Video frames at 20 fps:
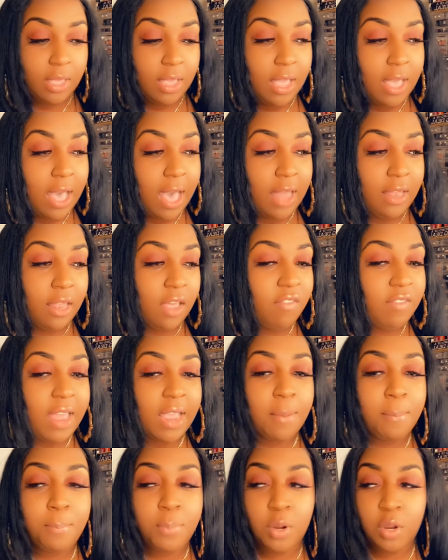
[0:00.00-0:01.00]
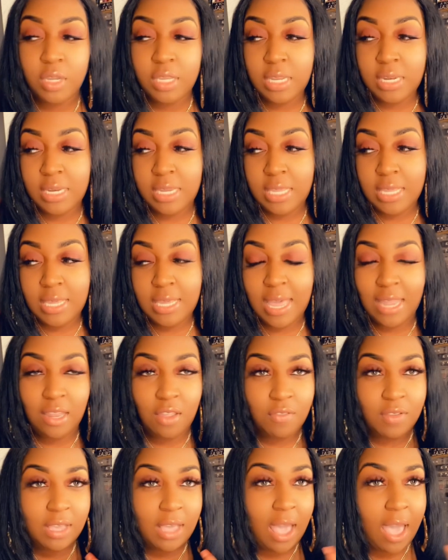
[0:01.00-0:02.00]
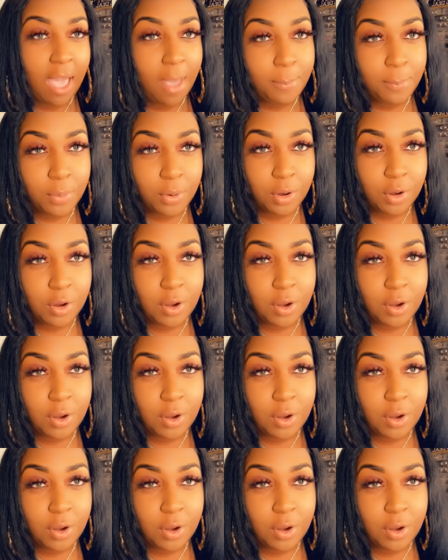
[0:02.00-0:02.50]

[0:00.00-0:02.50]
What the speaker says: I love like burgundy. I love copper.